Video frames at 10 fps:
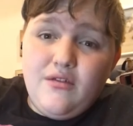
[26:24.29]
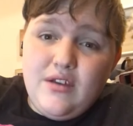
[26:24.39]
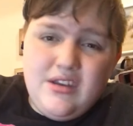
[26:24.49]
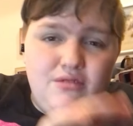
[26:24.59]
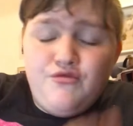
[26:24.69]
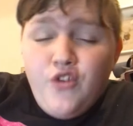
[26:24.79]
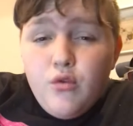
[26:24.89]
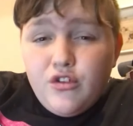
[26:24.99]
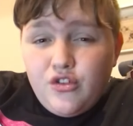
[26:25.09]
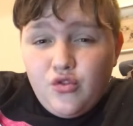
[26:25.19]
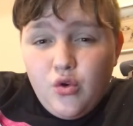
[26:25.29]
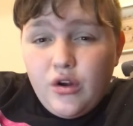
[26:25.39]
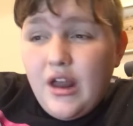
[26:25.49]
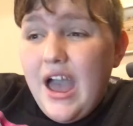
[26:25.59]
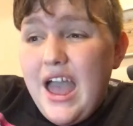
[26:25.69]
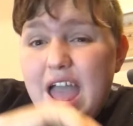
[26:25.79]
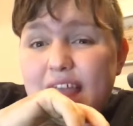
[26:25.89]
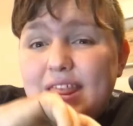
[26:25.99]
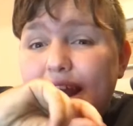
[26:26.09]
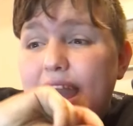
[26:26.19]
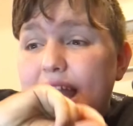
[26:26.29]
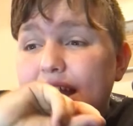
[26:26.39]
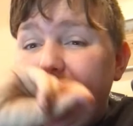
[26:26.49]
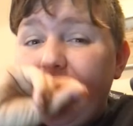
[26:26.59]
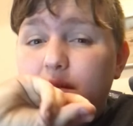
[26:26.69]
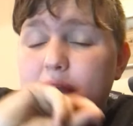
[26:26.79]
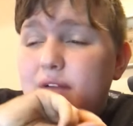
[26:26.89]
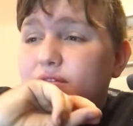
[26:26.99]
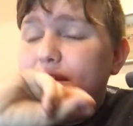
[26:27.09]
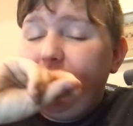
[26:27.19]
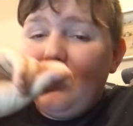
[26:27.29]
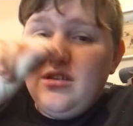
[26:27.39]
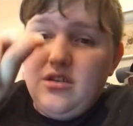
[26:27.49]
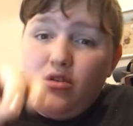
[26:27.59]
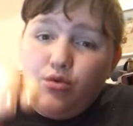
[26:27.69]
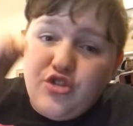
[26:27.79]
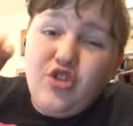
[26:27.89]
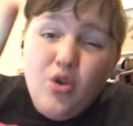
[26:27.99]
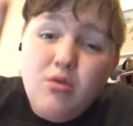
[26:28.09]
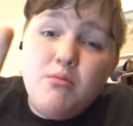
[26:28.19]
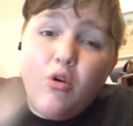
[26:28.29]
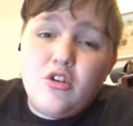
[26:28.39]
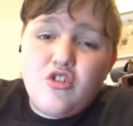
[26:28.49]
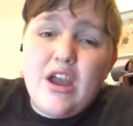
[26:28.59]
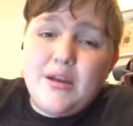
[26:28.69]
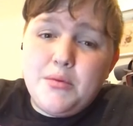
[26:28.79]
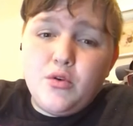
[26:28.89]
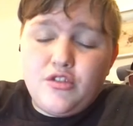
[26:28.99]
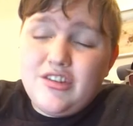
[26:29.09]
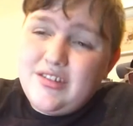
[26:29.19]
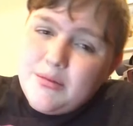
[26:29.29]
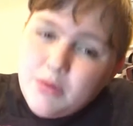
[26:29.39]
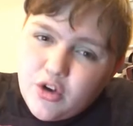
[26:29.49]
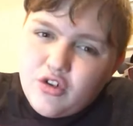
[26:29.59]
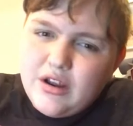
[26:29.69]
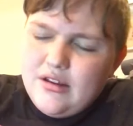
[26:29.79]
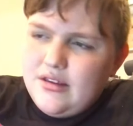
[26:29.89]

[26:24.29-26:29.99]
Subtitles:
He full restored, and then I ended up having to use 2 more Dragon Pulses to murder it.